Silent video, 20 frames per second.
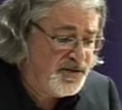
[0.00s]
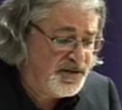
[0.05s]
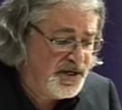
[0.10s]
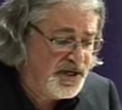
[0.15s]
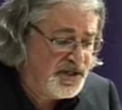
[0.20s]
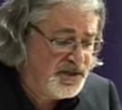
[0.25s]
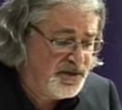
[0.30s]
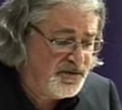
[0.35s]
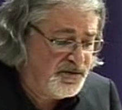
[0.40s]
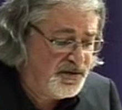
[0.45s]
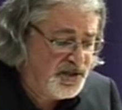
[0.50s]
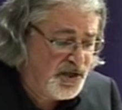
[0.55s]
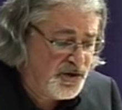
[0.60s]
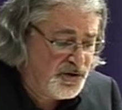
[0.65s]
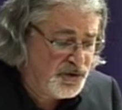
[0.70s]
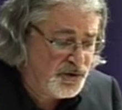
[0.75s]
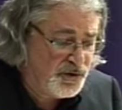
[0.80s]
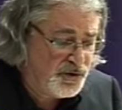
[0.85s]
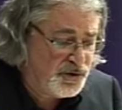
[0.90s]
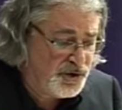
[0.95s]
it's hard to
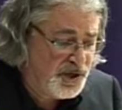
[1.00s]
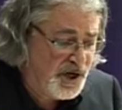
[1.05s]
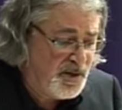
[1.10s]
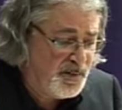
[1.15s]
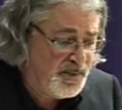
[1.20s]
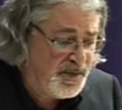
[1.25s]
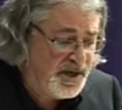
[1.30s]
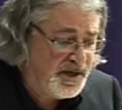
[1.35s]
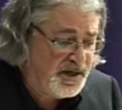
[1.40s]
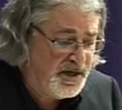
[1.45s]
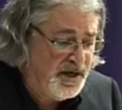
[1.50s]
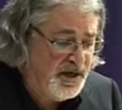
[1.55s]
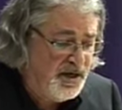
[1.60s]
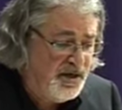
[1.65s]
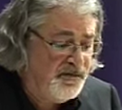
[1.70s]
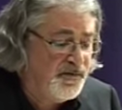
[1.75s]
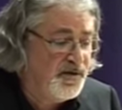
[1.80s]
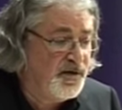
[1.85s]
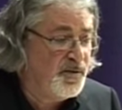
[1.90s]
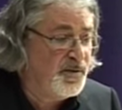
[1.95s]
know how such a
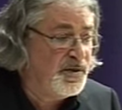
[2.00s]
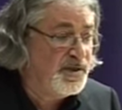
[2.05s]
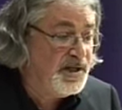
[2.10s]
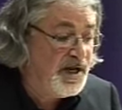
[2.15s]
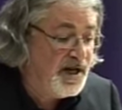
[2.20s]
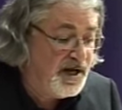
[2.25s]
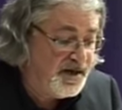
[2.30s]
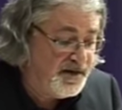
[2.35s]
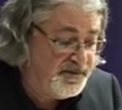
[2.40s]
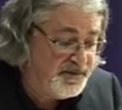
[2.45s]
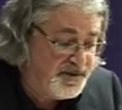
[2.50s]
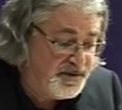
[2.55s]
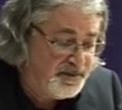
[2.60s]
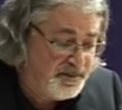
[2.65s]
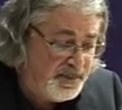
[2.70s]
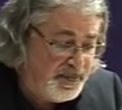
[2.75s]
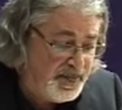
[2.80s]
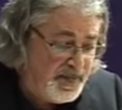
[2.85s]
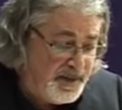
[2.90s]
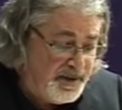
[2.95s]
relationship might turn
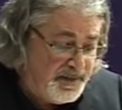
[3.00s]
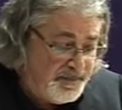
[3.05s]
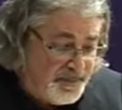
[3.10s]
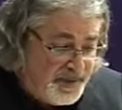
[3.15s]
out.